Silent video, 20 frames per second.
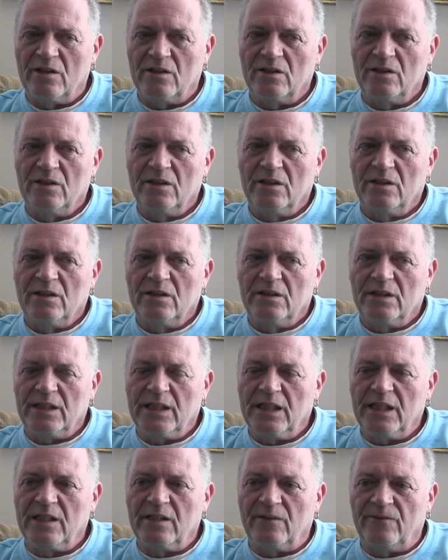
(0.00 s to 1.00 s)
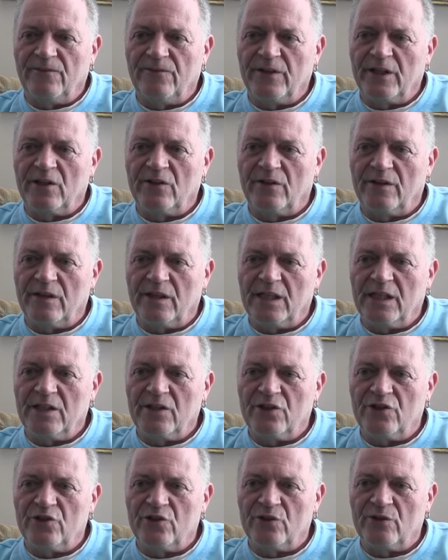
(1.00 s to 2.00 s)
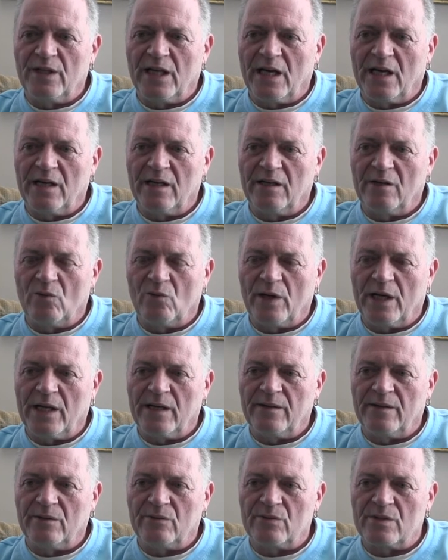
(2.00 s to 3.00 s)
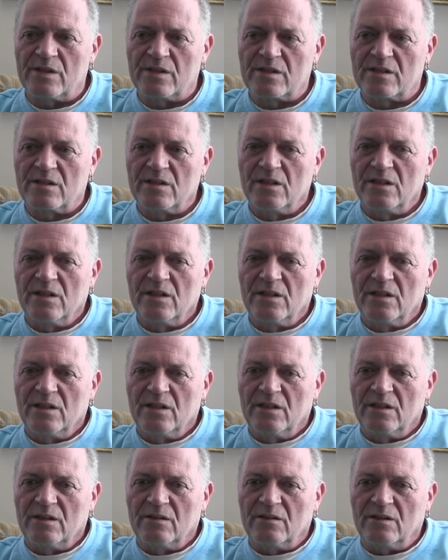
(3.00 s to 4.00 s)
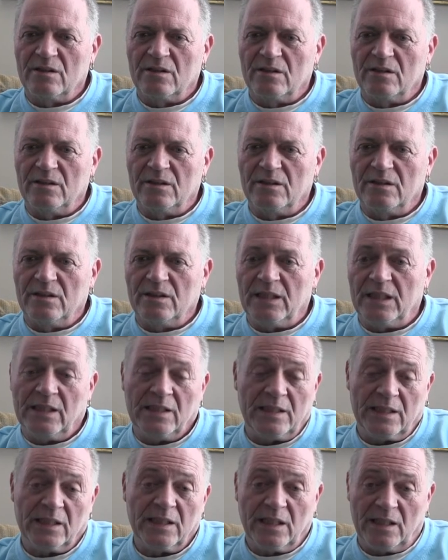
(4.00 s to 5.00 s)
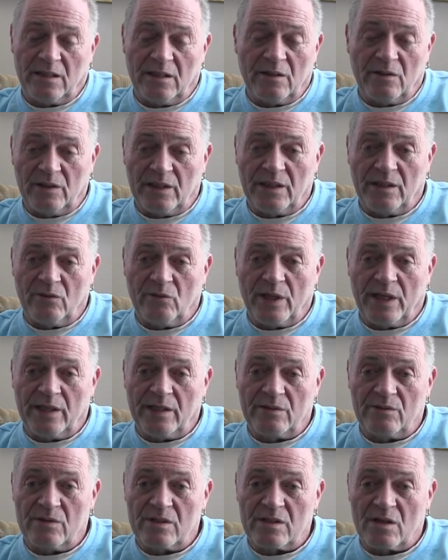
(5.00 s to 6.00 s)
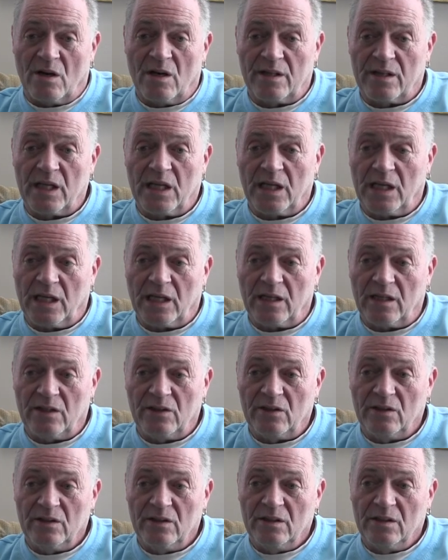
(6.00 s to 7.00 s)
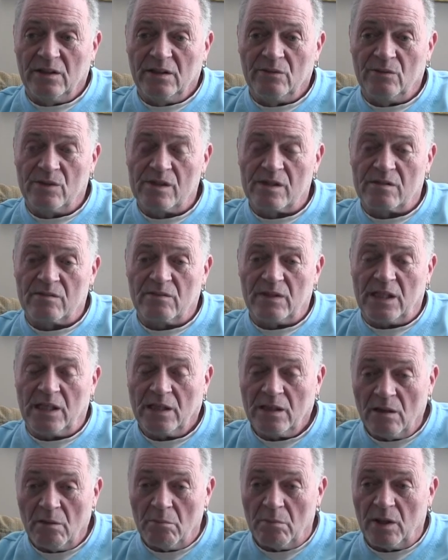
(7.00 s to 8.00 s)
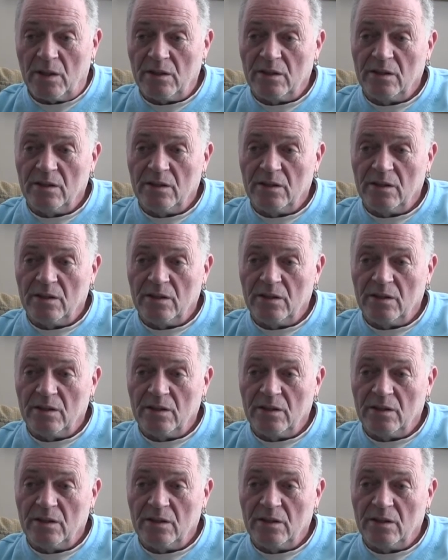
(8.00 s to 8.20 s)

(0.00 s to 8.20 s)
Mm -hmm. He could figure he could do that in a way that was. He did it in a way that was authentic, mm -hmm. was him.